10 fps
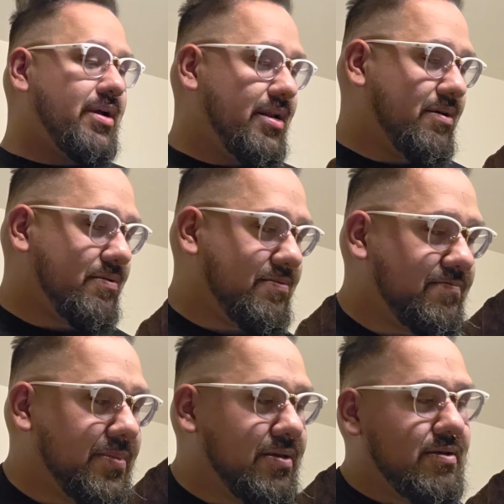right now.
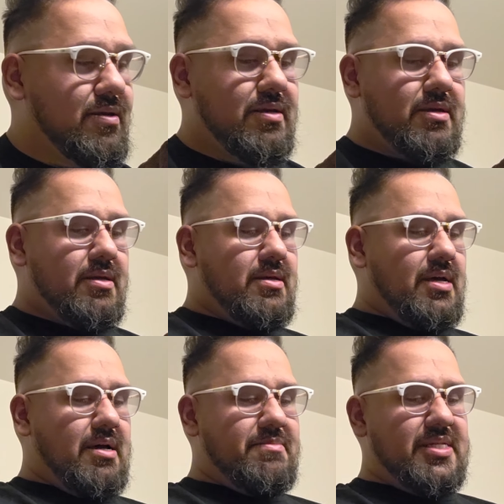
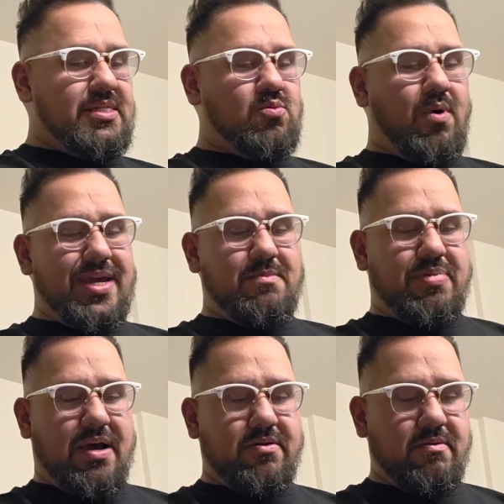This is white
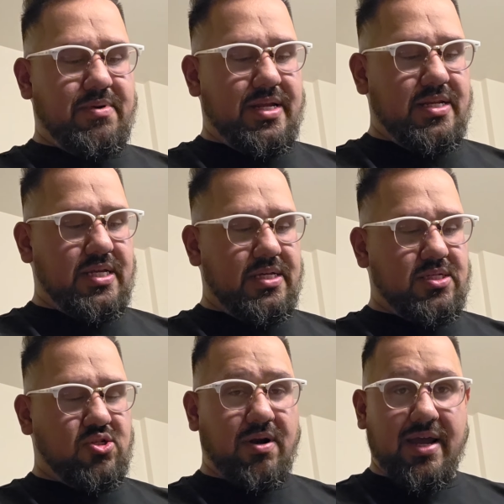powder, but it
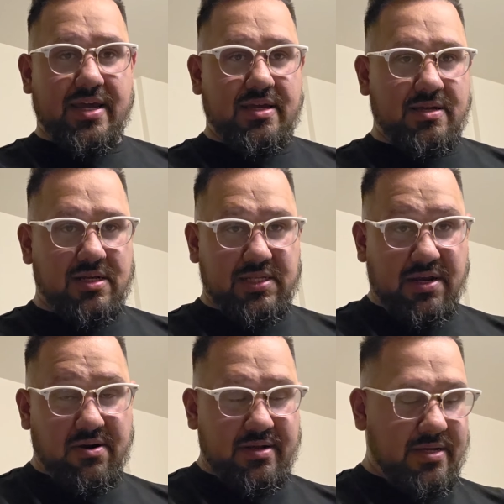does dry
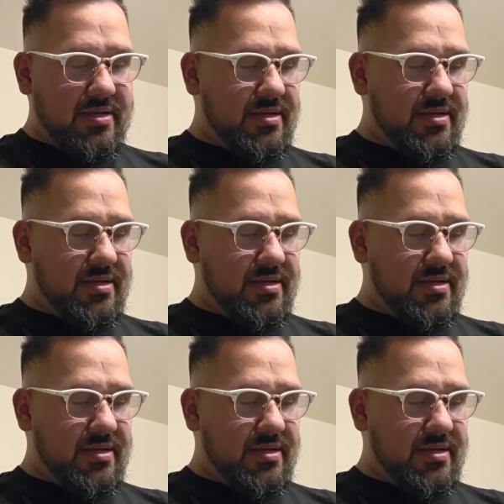clear.